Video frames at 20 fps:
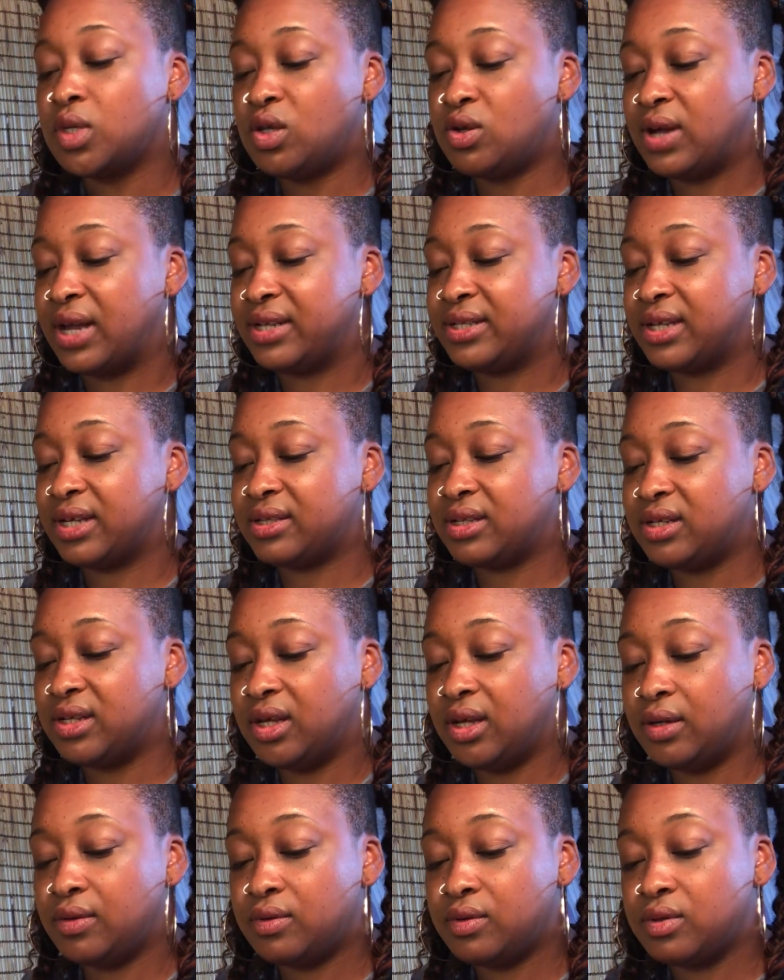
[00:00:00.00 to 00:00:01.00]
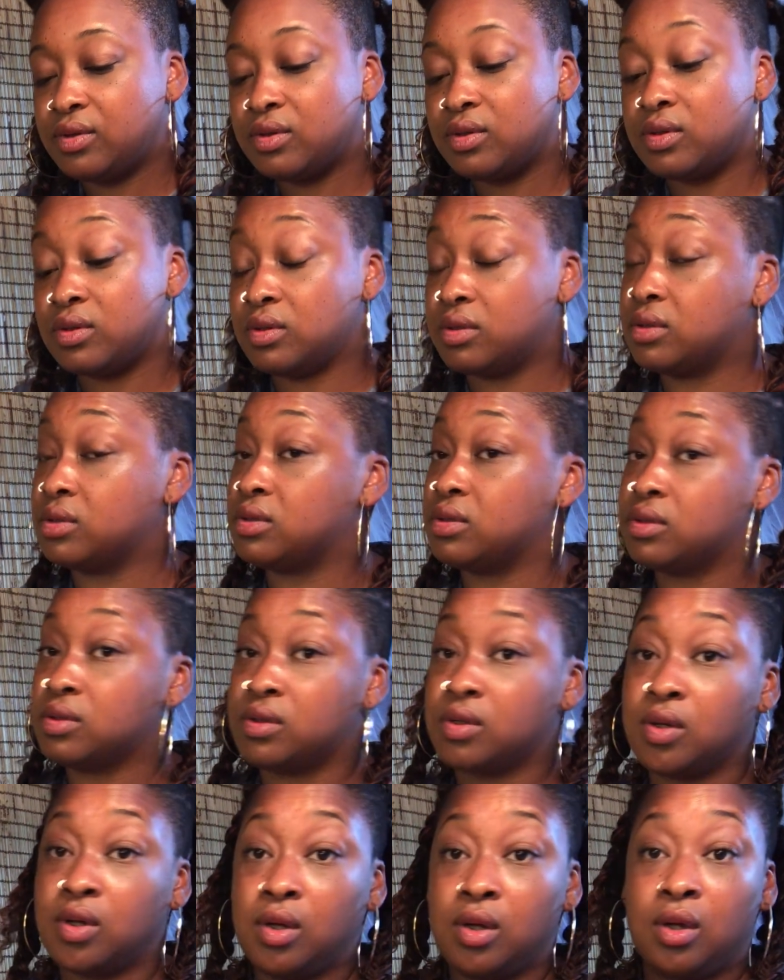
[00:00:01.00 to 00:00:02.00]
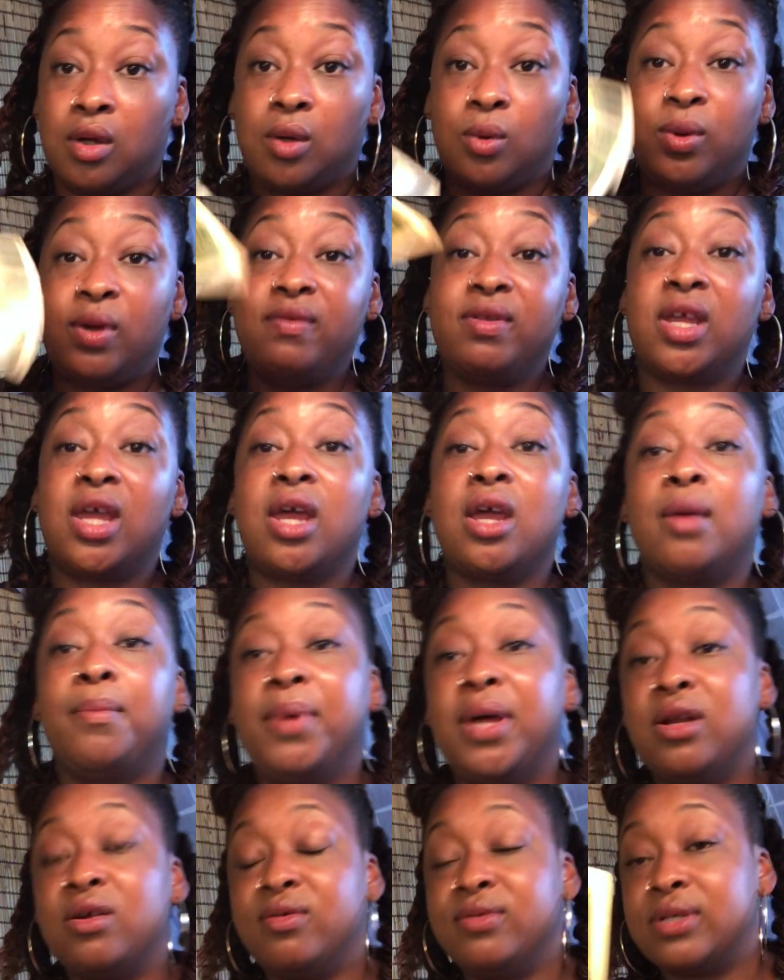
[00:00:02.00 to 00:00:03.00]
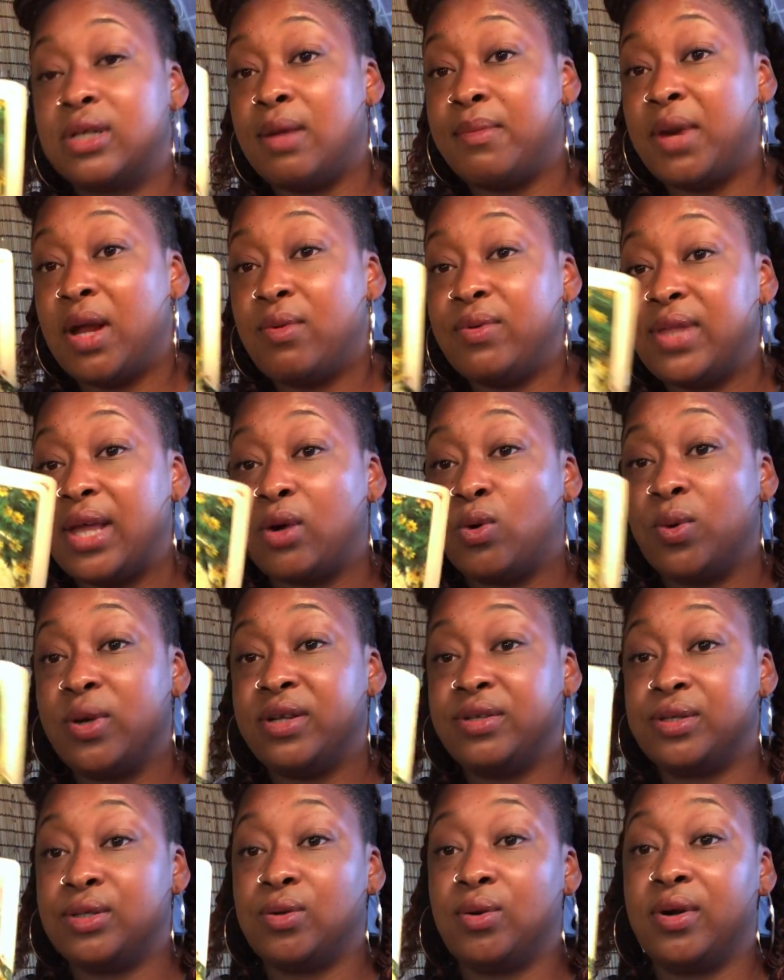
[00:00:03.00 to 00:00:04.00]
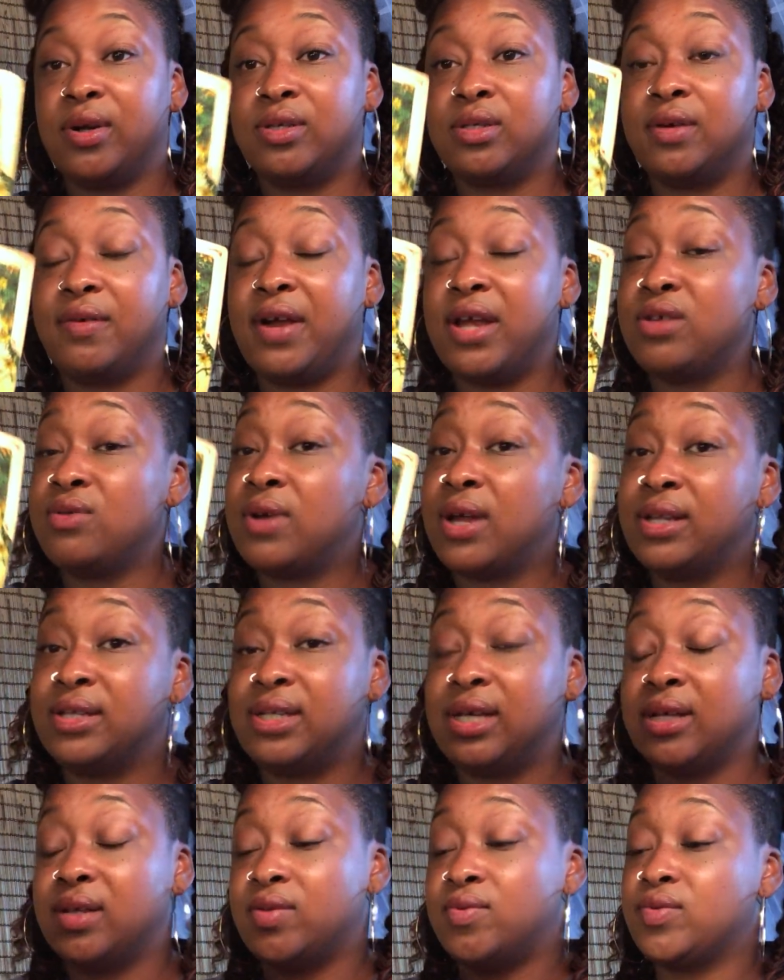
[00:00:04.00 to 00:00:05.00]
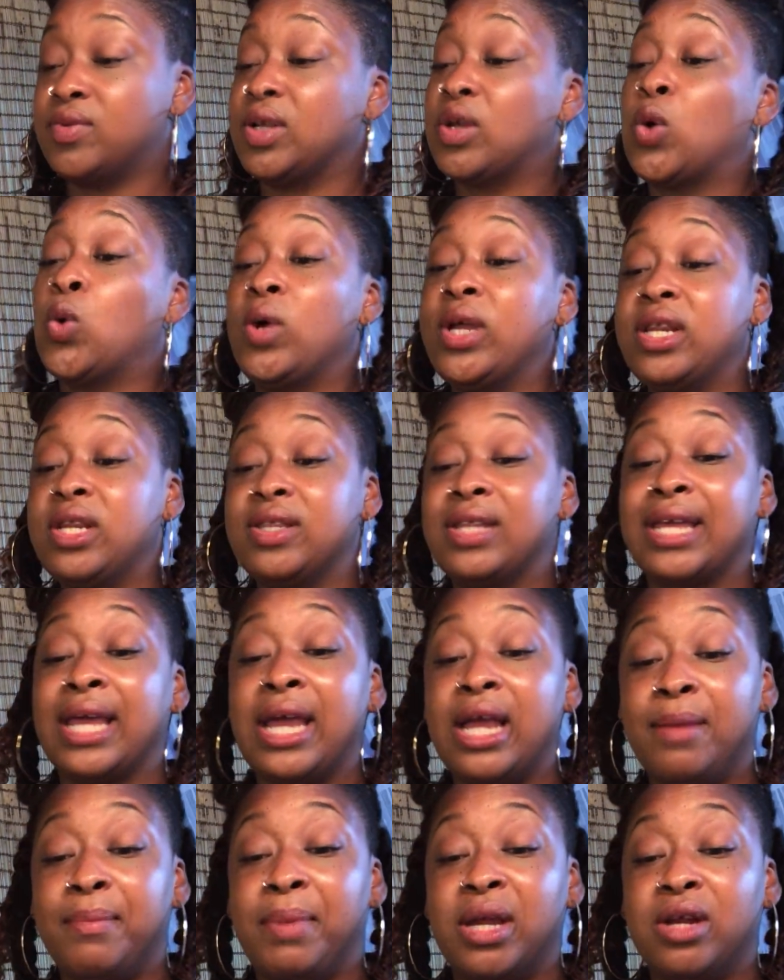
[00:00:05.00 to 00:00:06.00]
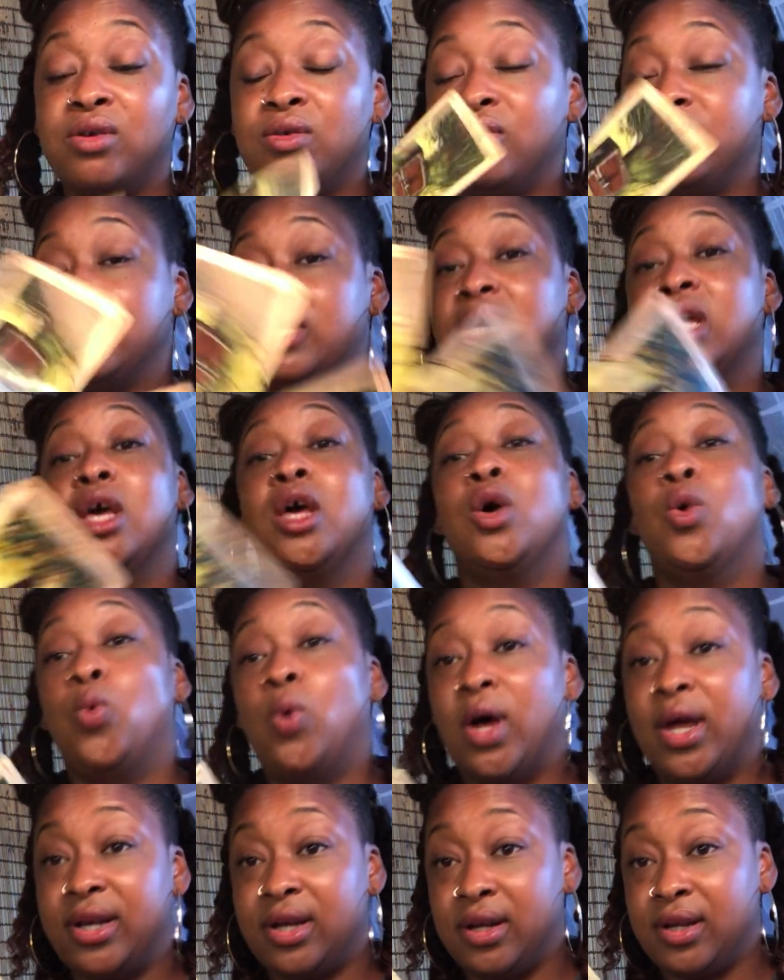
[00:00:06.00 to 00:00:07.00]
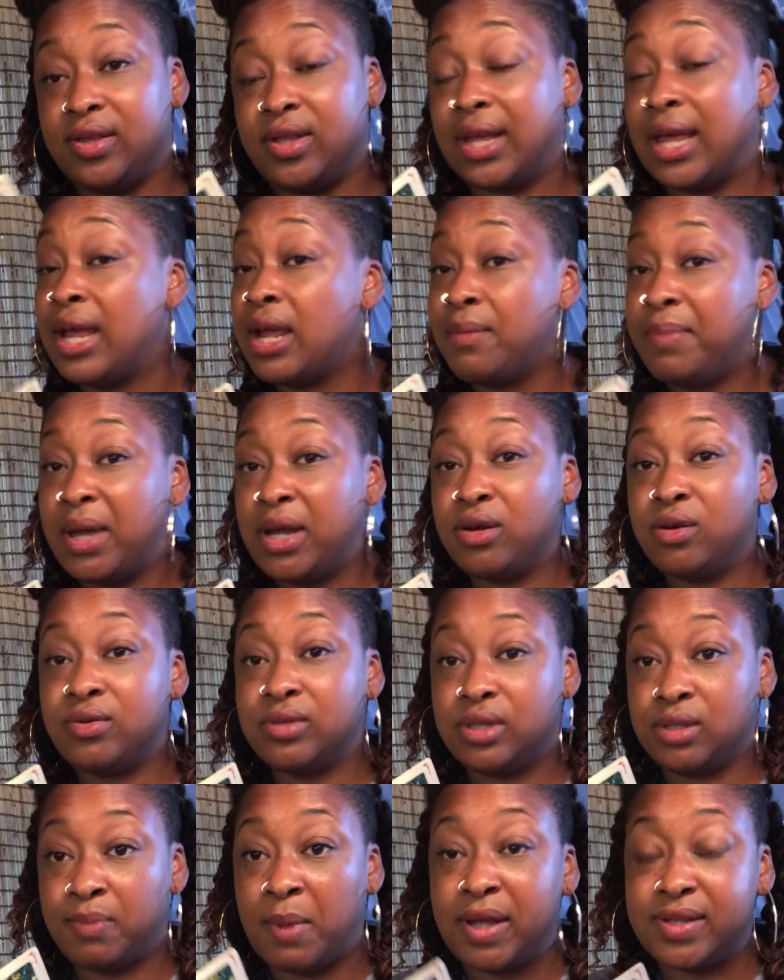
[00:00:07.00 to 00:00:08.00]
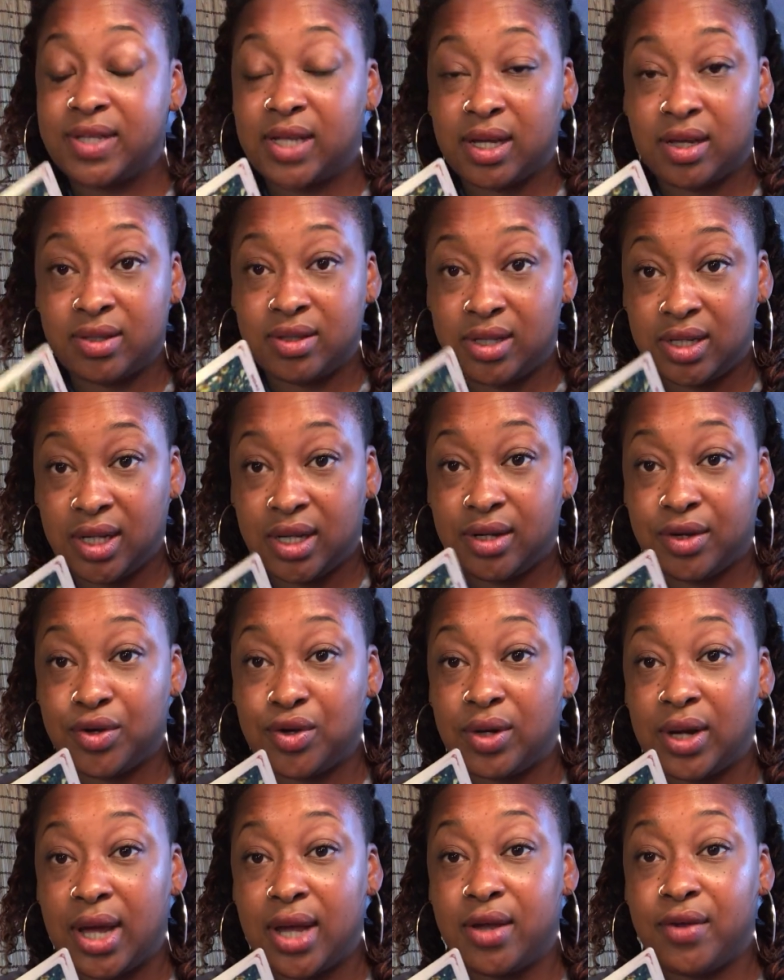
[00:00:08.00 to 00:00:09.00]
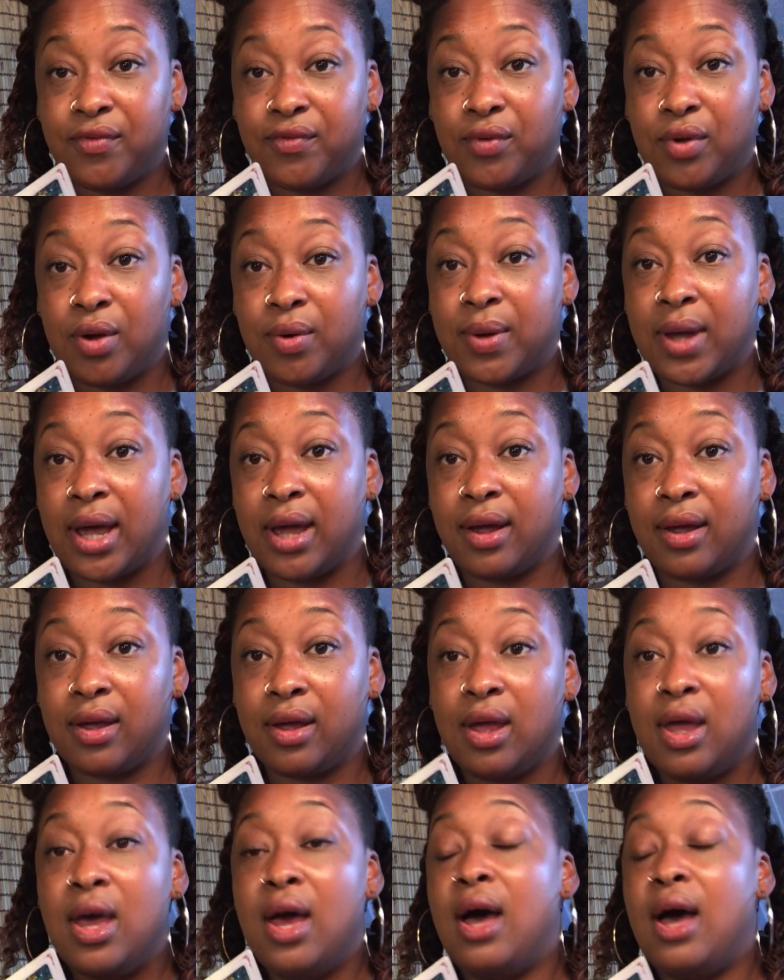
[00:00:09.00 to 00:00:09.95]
You got to take the lead you're the King of Pentacles coming out with that Queen of Swords, all right? You got to take the Queen, the King of Pentacles, one, the King of Pentacles is about taking the lead in your life, okay?